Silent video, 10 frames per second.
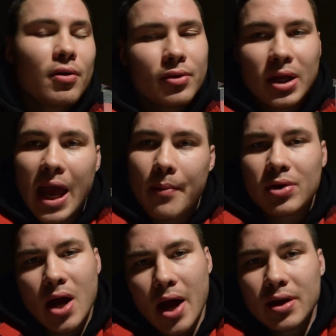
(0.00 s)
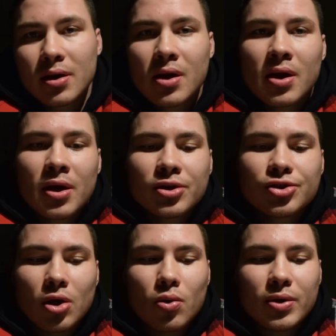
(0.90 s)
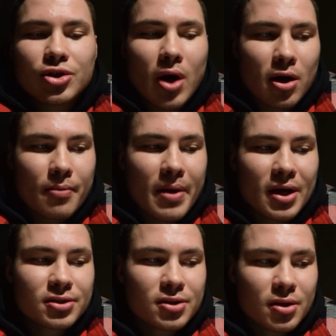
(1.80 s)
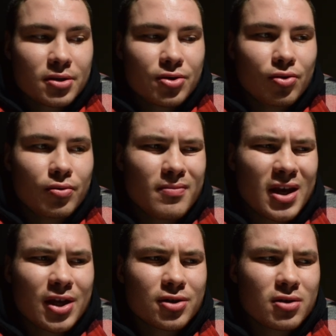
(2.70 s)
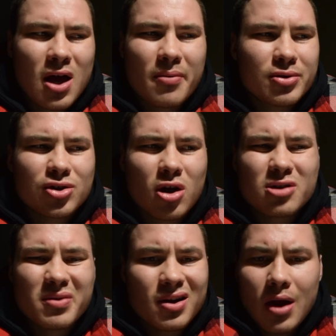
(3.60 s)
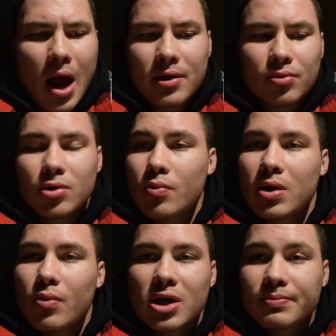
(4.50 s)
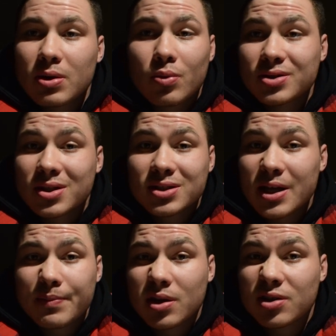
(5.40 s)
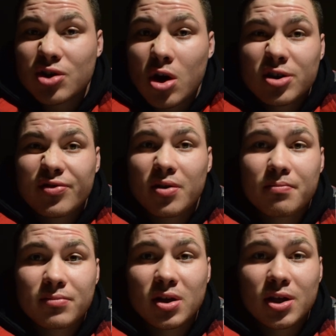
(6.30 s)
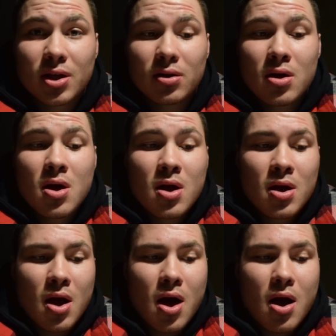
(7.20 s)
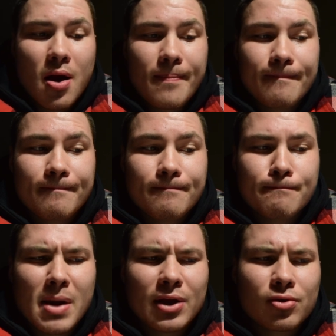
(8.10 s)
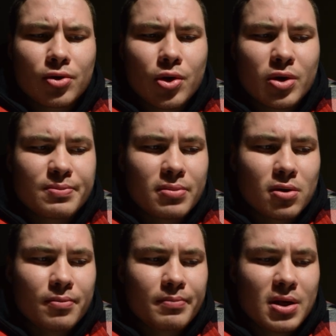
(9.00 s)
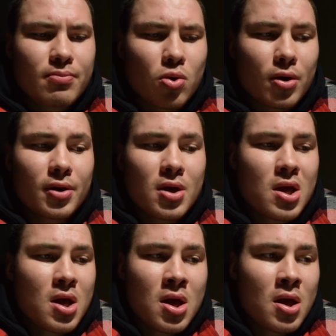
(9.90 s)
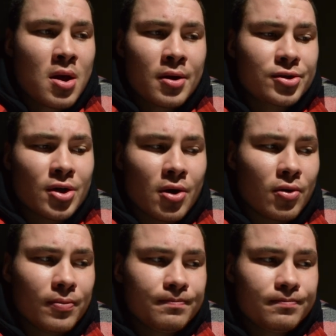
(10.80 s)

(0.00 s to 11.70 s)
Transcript: the camera died, so we tried our best to make it, to help it charge, but I don't know what it was, but it wasn't accepting the charge from the micro USB port, so